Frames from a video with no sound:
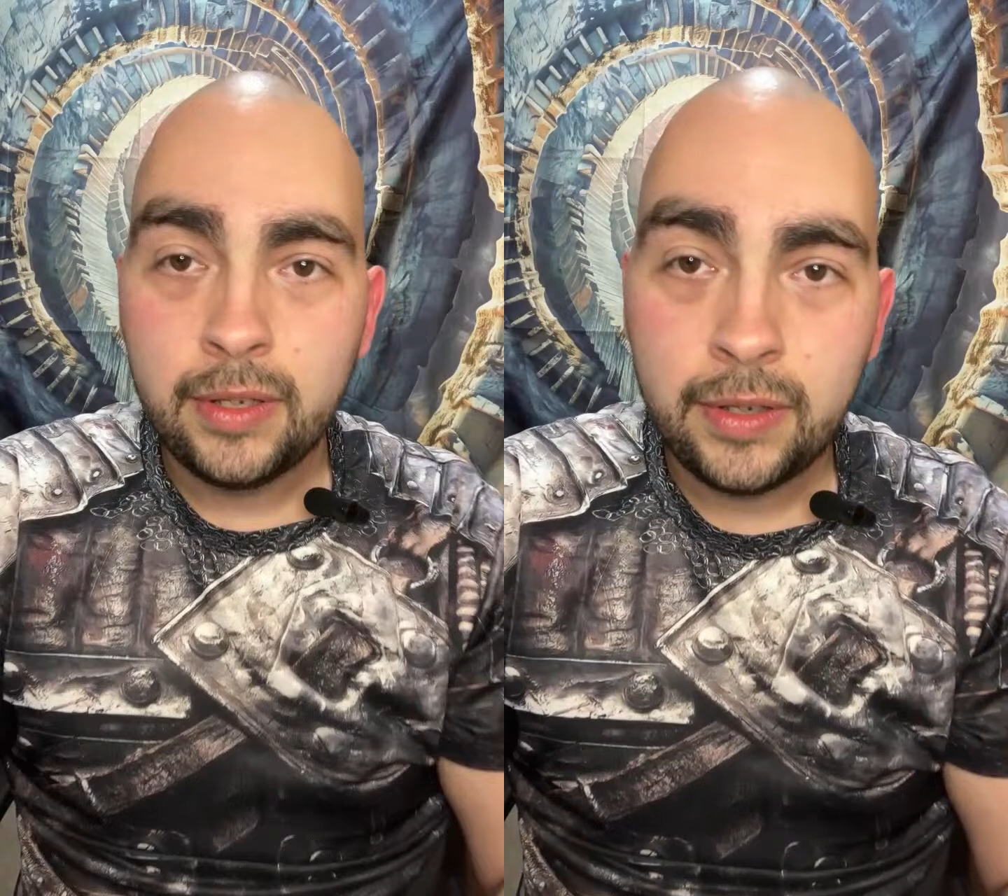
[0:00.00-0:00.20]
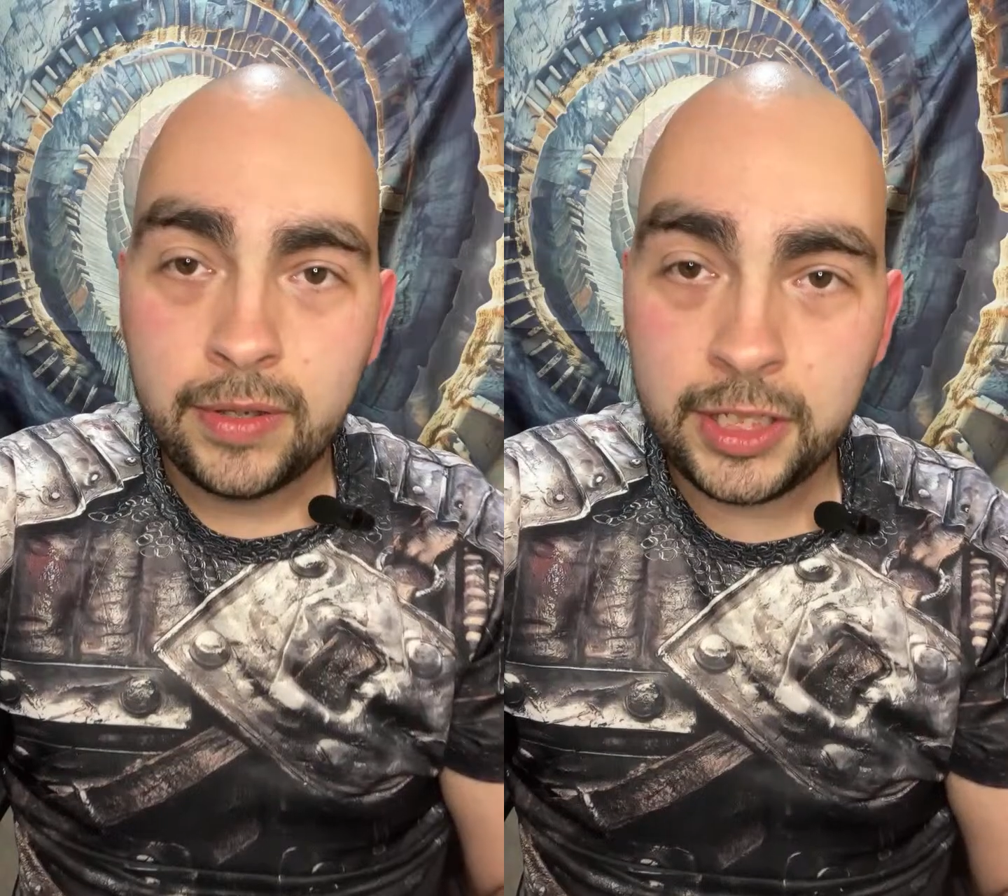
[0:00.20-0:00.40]

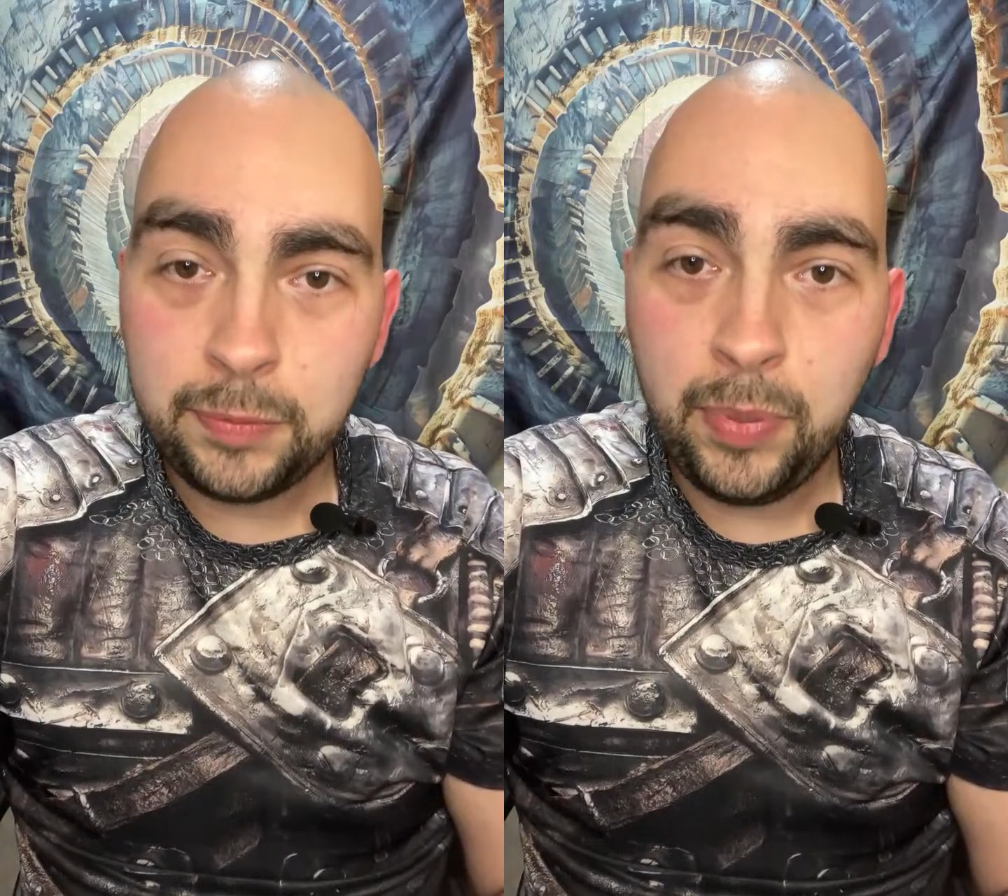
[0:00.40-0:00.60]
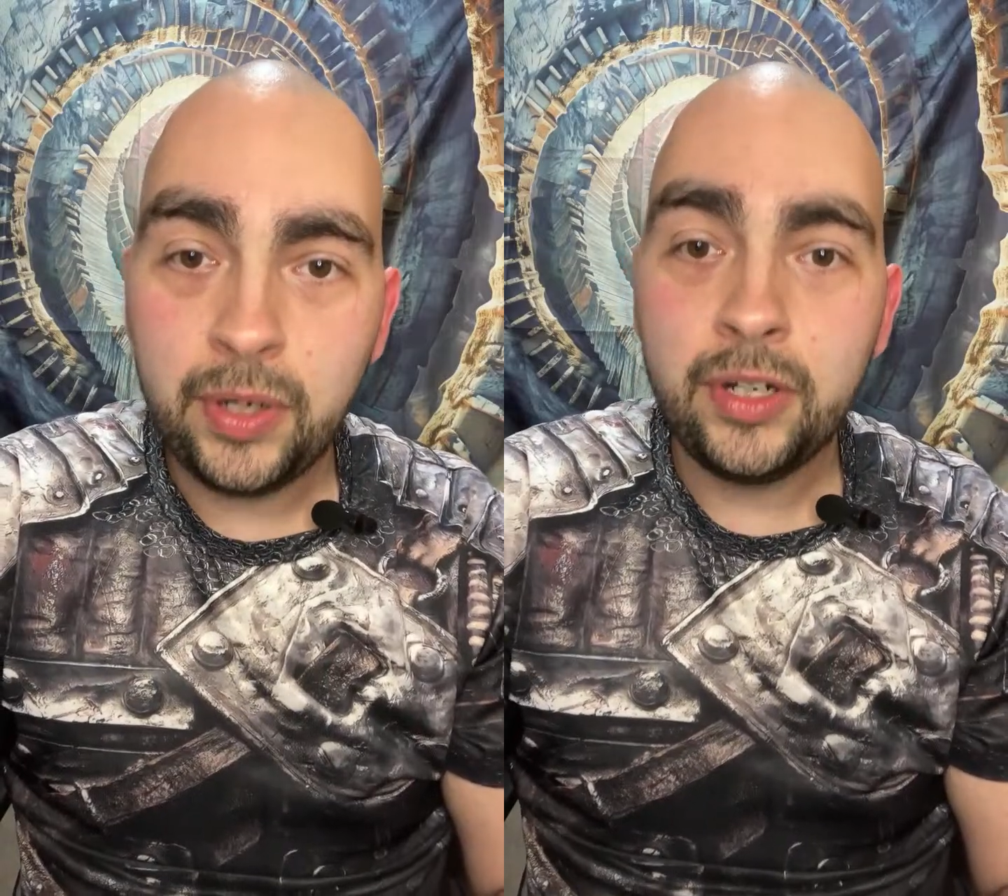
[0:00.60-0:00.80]
this
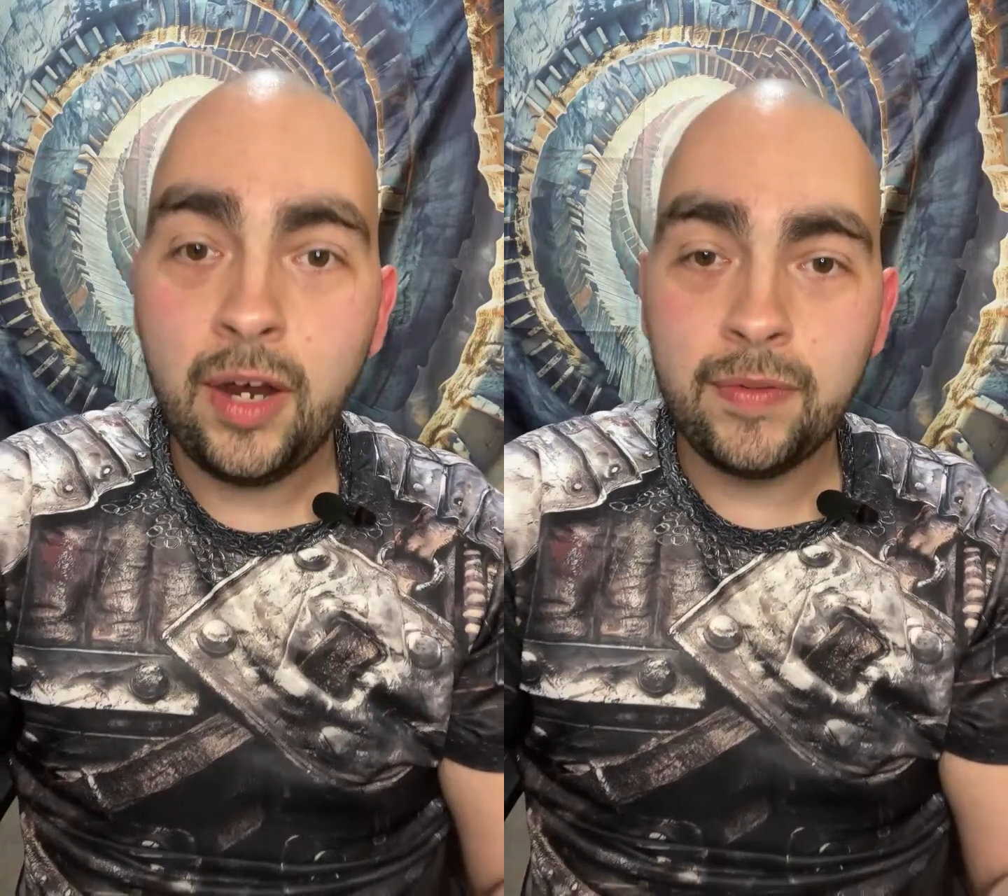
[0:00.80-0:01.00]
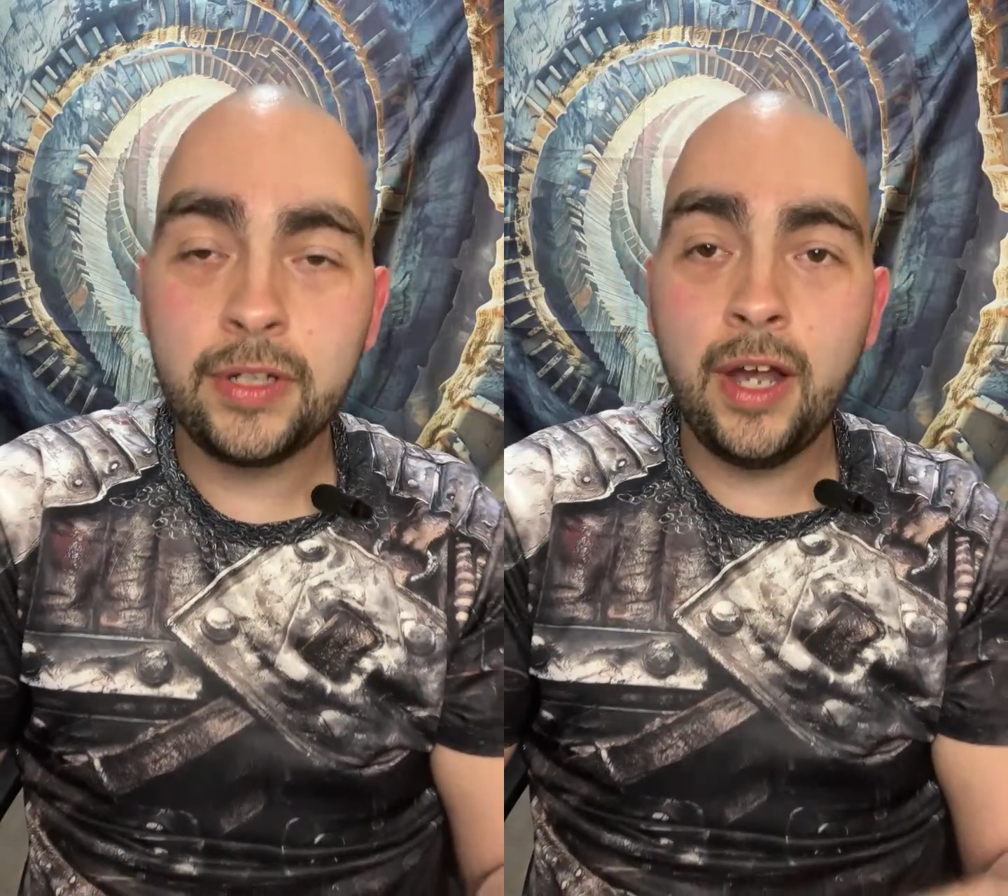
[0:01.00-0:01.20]
book
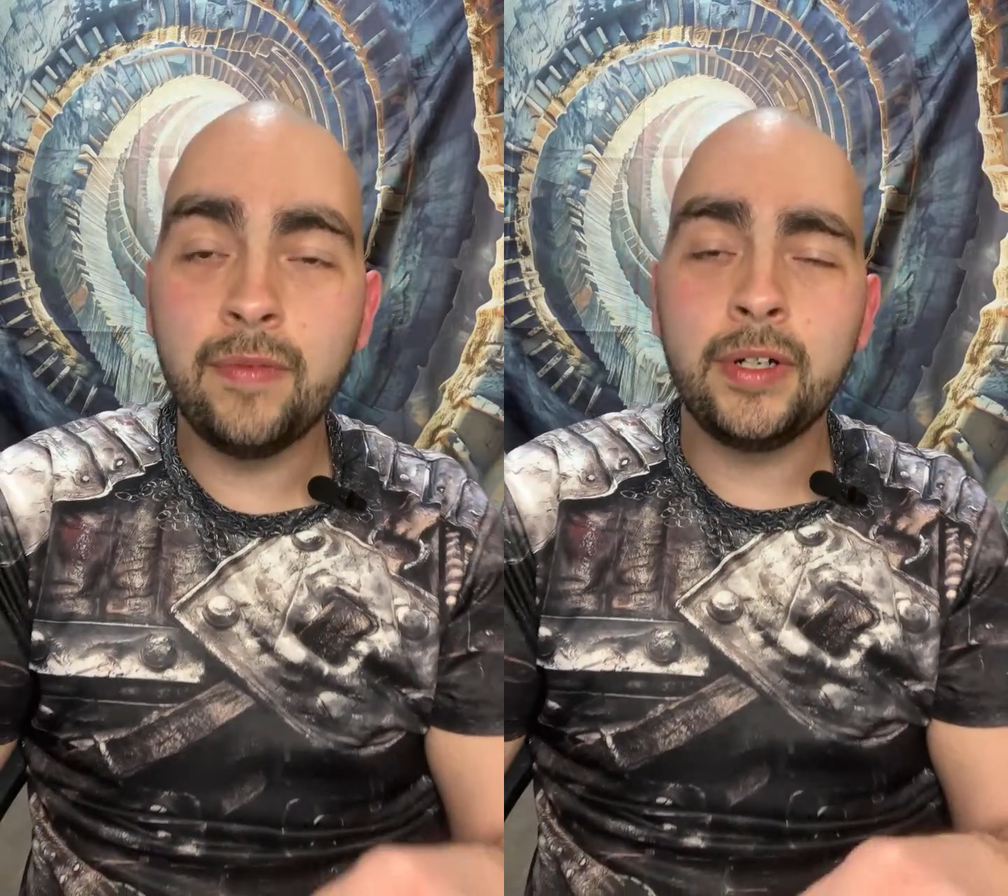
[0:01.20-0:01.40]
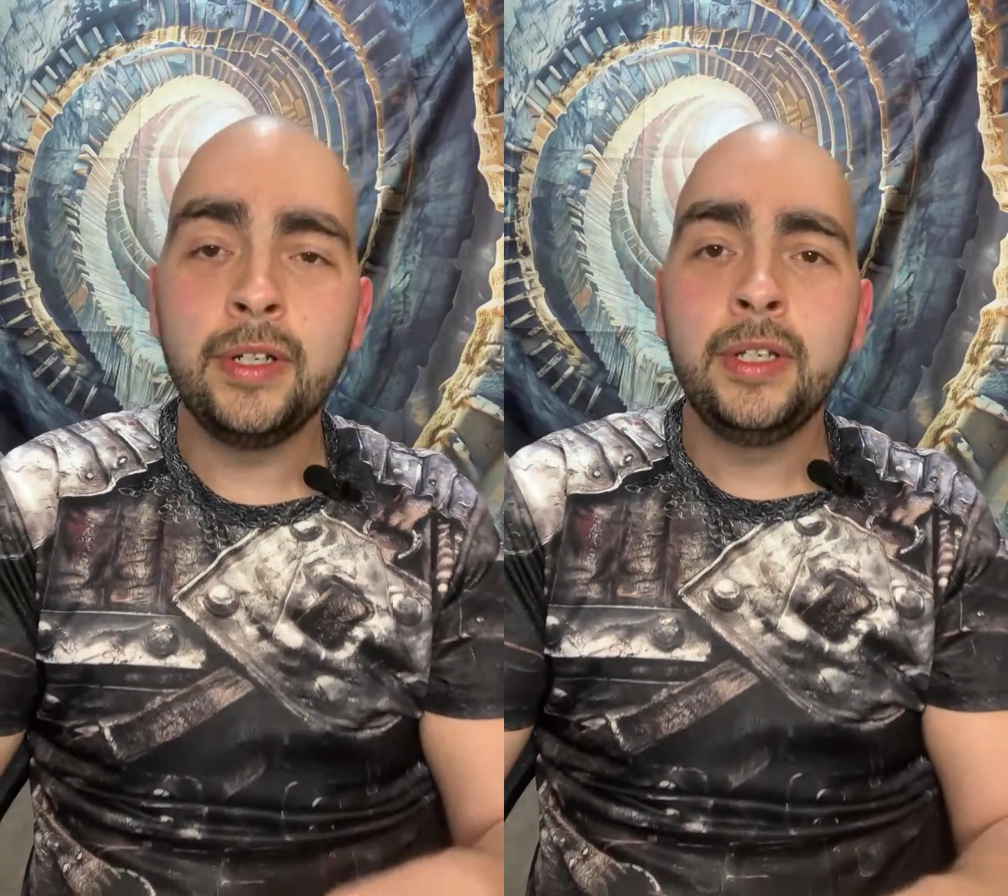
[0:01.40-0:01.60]
cover to
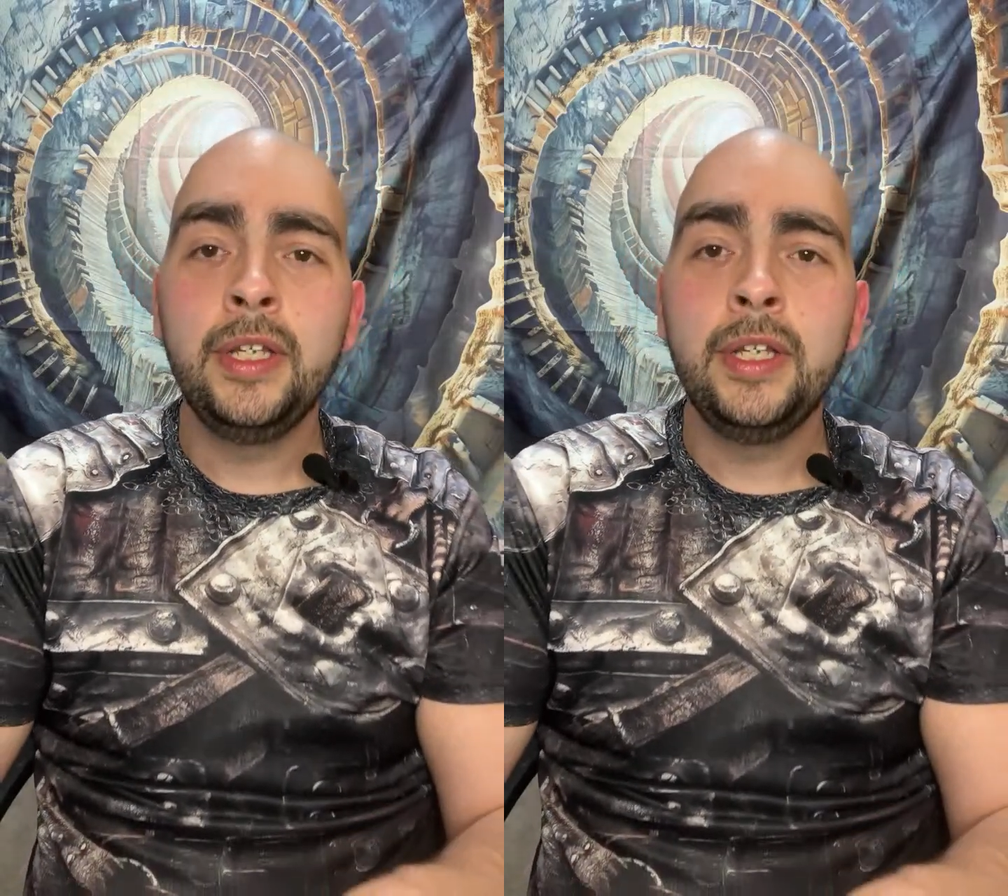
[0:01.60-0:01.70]
cover?